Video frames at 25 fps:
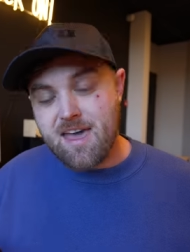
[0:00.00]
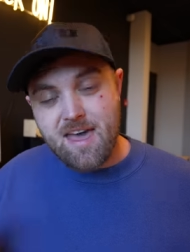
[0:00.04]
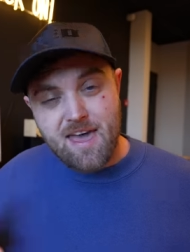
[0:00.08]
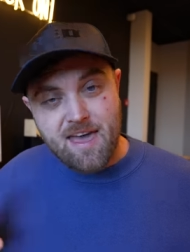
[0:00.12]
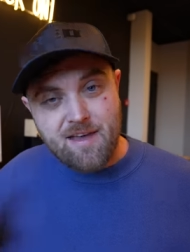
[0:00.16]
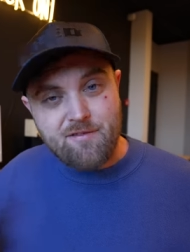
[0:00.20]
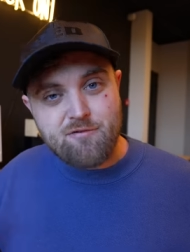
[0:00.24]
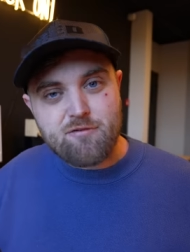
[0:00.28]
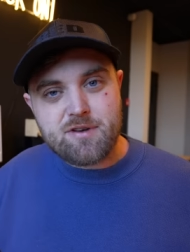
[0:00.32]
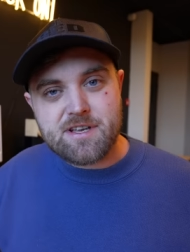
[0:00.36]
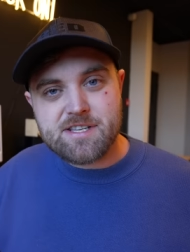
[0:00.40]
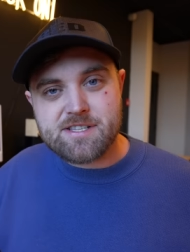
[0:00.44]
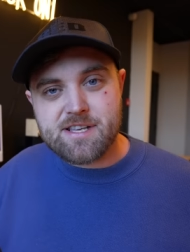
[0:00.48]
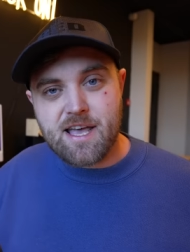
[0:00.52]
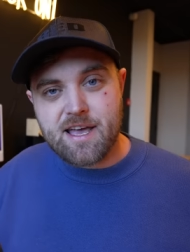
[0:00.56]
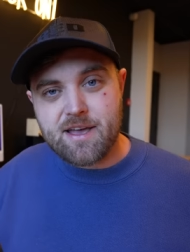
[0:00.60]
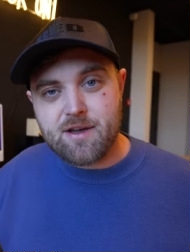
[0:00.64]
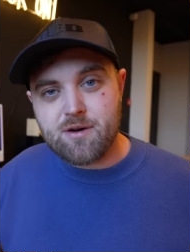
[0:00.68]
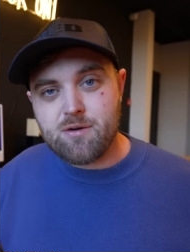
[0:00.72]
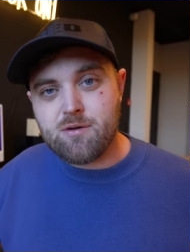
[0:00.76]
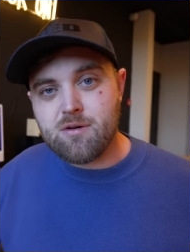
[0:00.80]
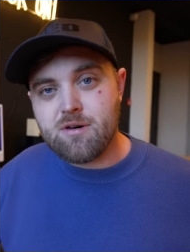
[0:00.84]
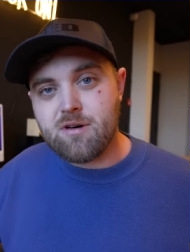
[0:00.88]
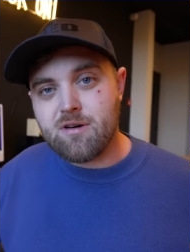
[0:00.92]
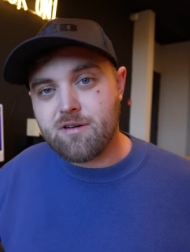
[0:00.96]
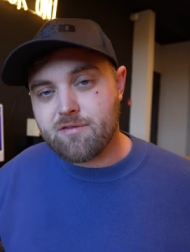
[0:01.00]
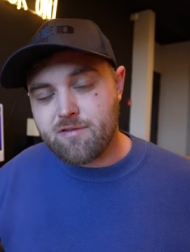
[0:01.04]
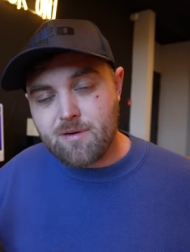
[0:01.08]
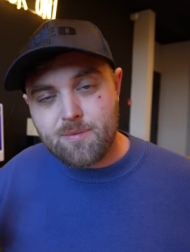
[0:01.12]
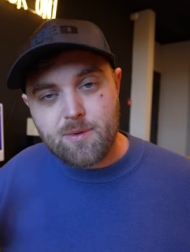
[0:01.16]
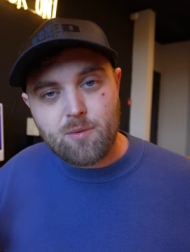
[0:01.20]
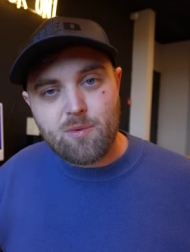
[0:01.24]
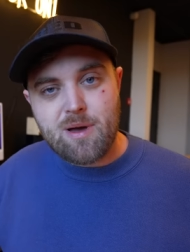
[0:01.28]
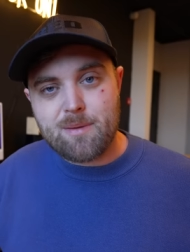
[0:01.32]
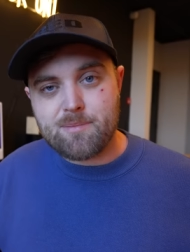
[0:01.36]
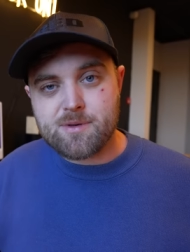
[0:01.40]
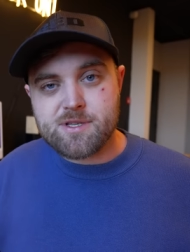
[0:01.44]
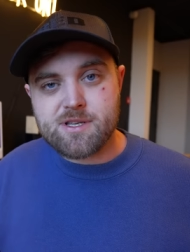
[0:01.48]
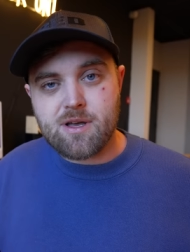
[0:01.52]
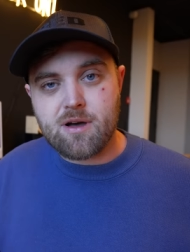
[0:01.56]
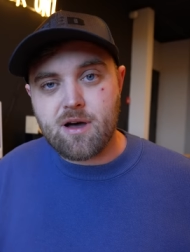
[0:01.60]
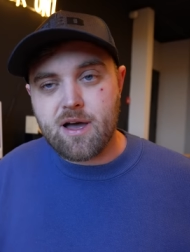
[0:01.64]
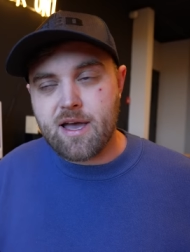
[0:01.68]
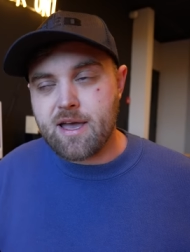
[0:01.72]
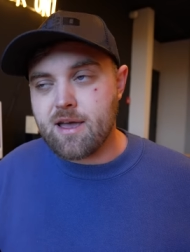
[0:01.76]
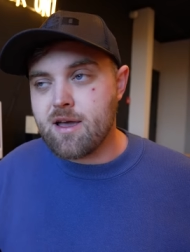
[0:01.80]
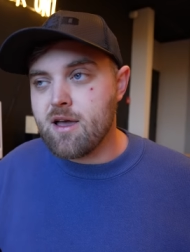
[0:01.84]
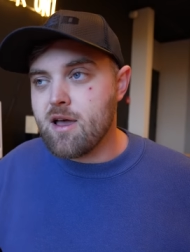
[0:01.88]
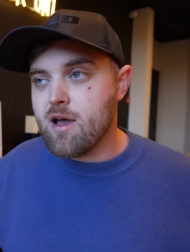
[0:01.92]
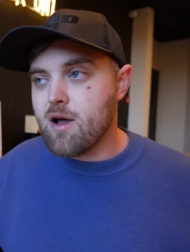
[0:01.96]
Every sale from the
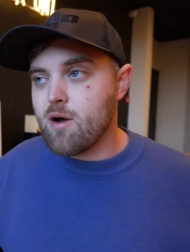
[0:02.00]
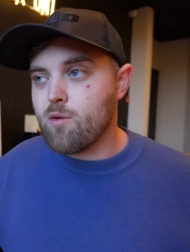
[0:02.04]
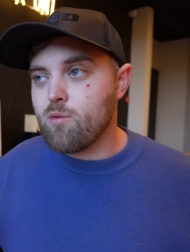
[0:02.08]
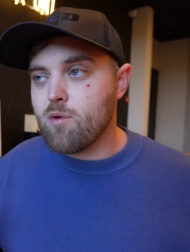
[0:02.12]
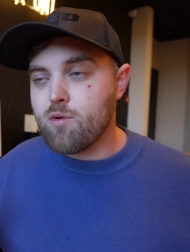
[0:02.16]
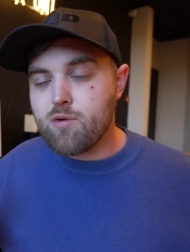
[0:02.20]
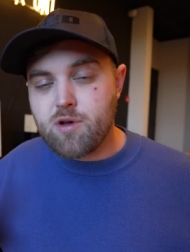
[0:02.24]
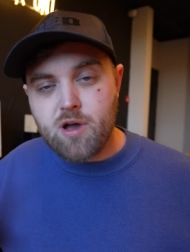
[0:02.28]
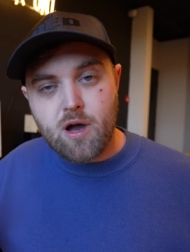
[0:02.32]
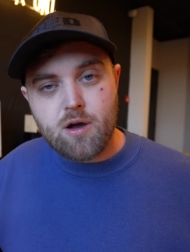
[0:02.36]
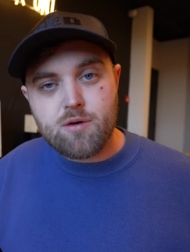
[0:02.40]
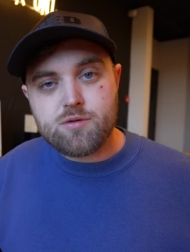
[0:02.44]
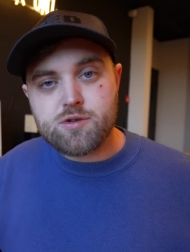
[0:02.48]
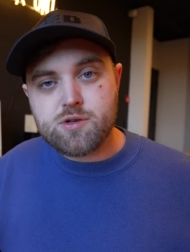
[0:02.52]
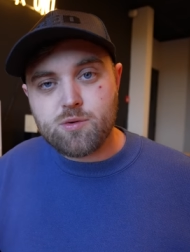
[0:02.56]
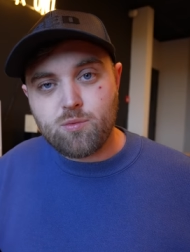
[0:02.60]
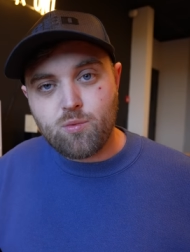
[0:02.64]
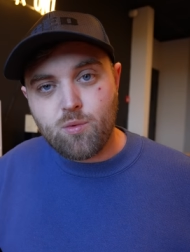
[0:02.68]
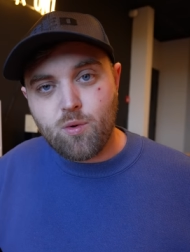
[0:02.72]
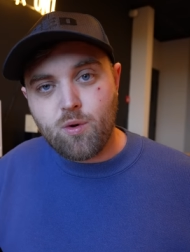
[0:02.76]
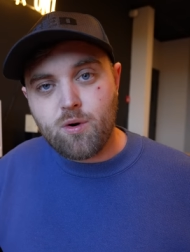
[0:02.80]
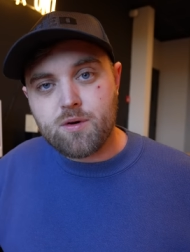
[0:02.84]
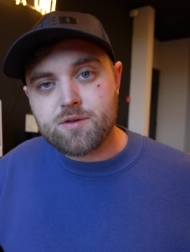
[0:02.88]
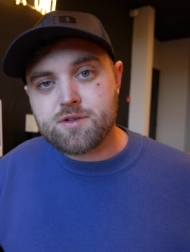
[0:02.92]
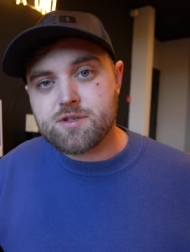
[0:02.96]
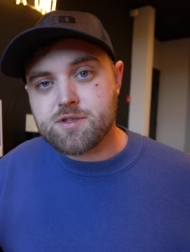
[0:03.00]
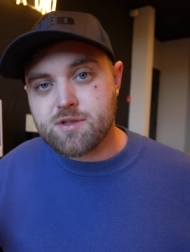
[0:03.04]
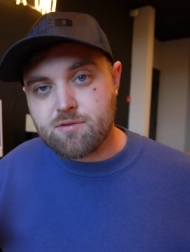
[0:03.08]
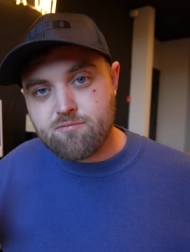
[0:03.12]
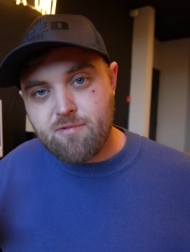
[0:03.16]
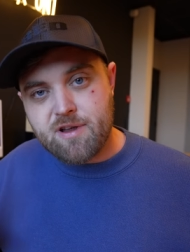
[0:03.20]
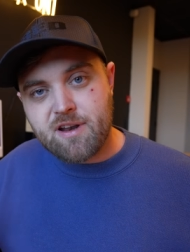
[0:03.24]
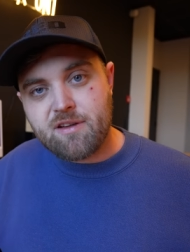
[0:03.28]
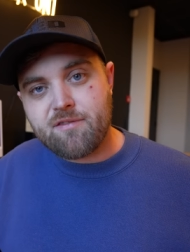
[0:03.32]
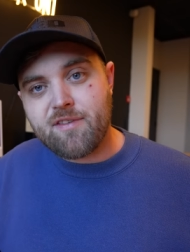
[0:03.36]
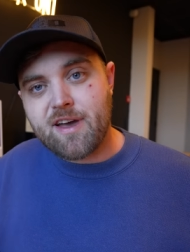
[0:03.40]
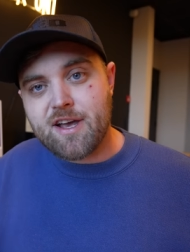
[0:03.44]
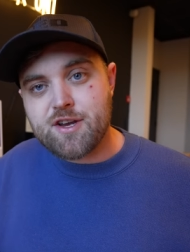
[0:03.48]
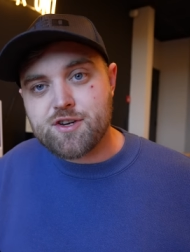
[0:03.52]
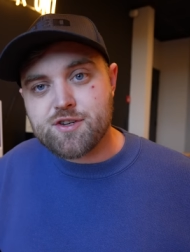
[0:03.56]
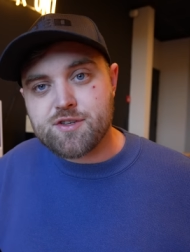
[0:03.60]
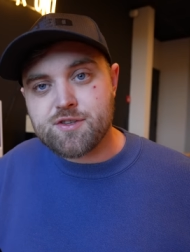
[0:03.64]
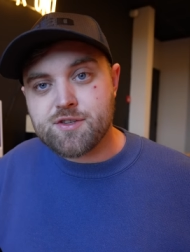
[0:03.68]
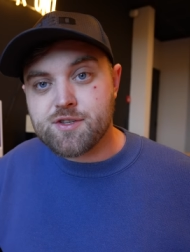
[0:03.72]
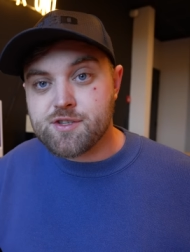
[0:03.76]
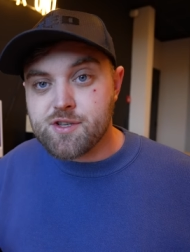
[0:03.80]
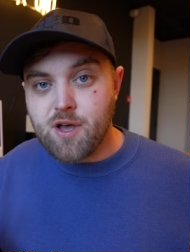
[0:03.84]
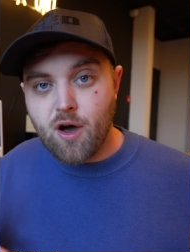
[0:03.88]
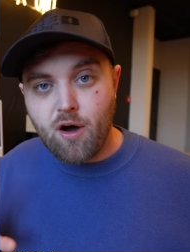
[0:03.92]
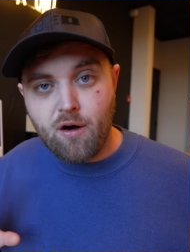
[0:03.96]
website will go towards the
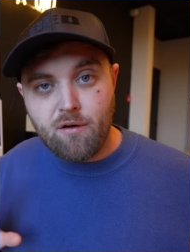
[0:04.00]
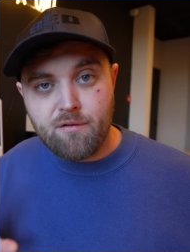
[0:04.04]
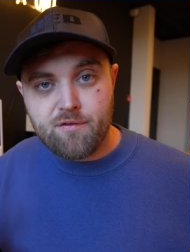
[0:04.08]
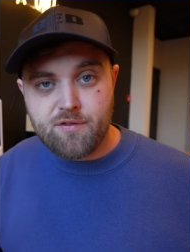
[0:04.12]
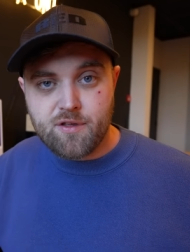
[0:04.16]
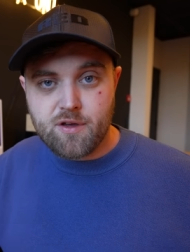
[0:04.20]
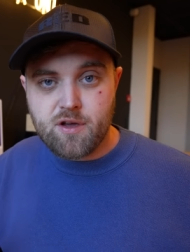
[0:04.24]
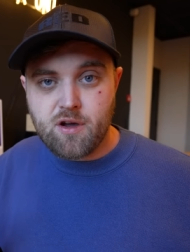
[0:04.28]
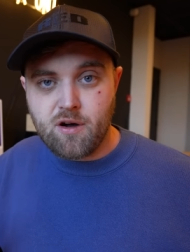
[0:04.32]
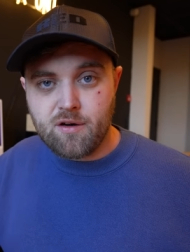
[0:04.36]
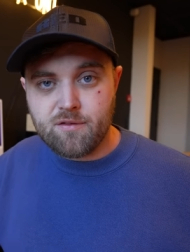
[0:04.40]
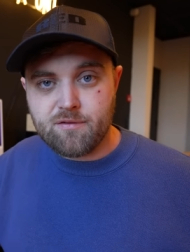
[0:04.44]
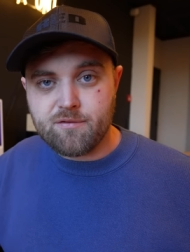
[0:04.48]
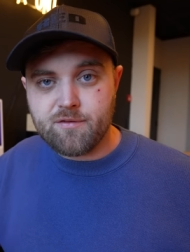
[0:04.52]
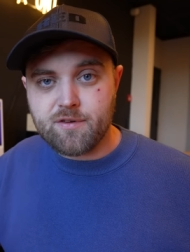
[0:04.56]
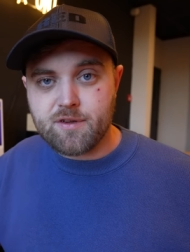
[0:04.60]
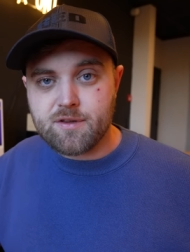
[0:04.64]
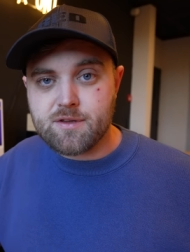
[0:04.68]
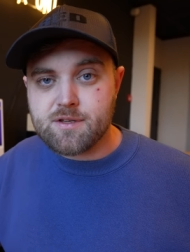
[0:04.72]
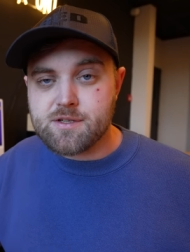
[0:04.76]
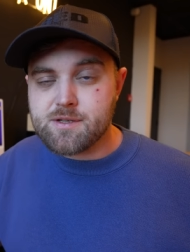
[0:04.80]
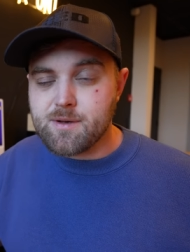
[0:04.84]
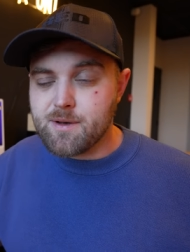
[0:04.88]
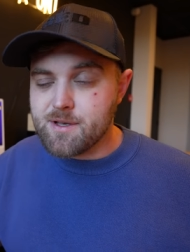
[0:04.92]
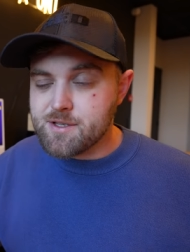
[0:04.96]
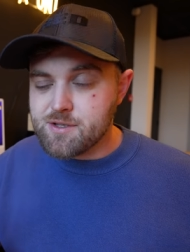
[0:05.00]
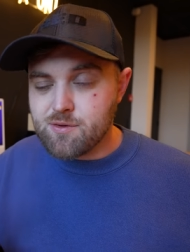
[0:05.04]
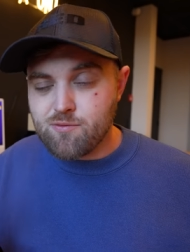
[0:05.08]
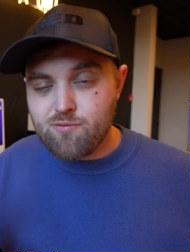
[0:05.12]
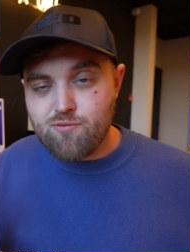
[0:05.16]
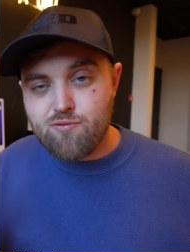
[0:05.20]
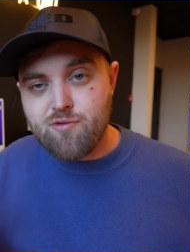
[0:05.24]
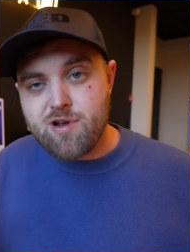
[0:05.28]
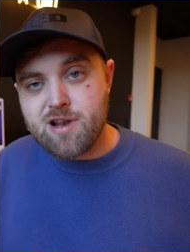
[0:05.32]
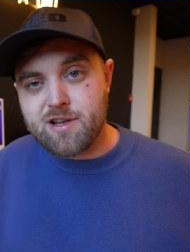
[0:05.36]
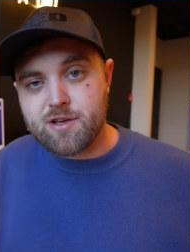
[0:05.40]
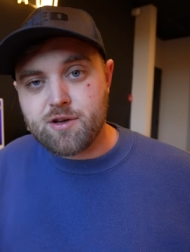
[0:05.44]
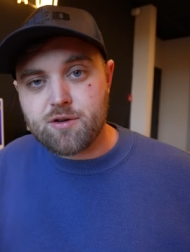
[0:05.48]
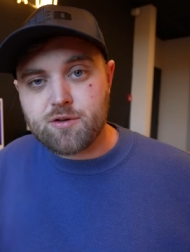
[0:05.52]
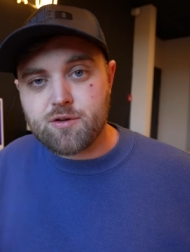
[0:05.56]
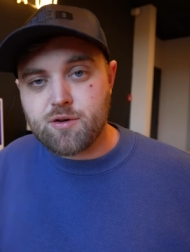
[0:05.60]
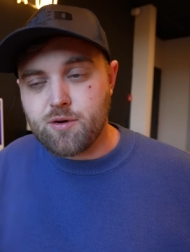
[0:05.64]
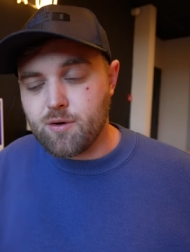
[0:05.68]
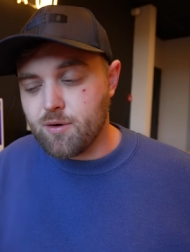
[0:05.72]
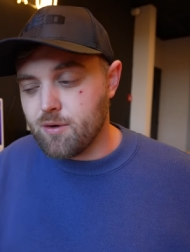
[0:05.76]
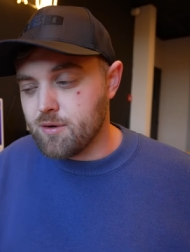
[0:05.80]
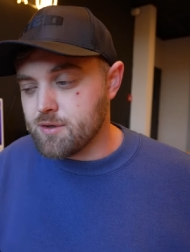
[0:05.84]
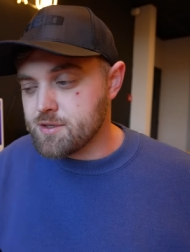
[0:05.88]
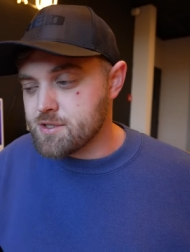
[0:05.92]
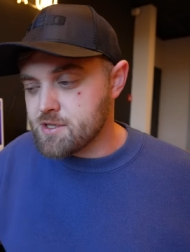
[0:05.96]
renovations of the convent. So it's a really good
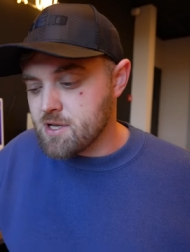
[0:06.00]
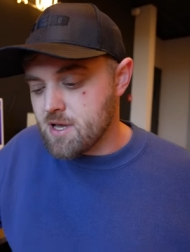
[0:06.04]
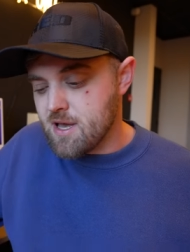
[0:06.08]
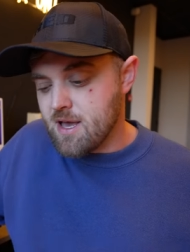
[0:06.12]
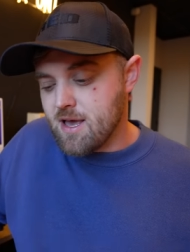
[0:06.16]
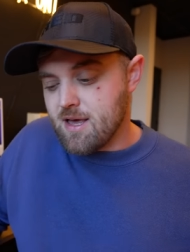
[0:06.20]
cause.